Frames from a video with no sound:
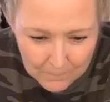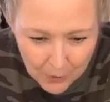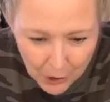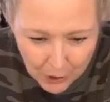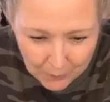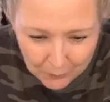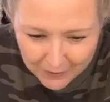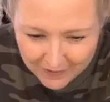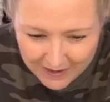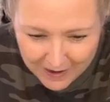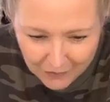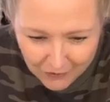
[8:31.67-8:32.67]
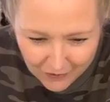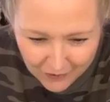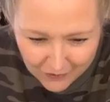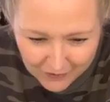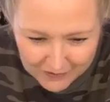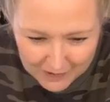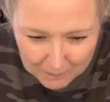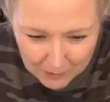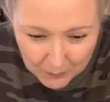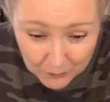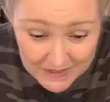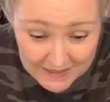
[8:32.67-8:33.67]
Barbara, how are you?
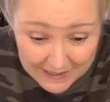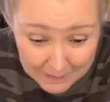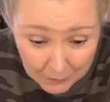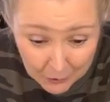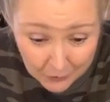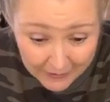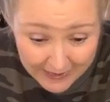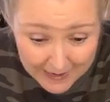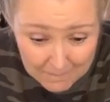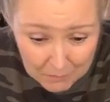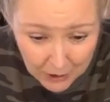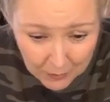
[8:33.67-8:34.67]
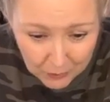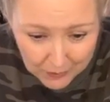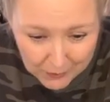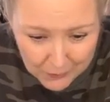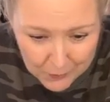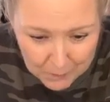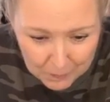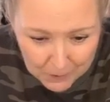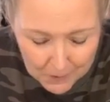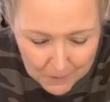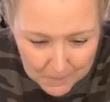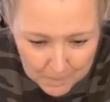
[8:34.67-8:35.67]
Barbara Sandberg and Barbara
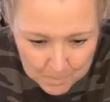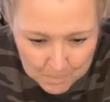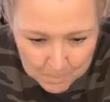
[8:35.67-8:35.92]
Hooper.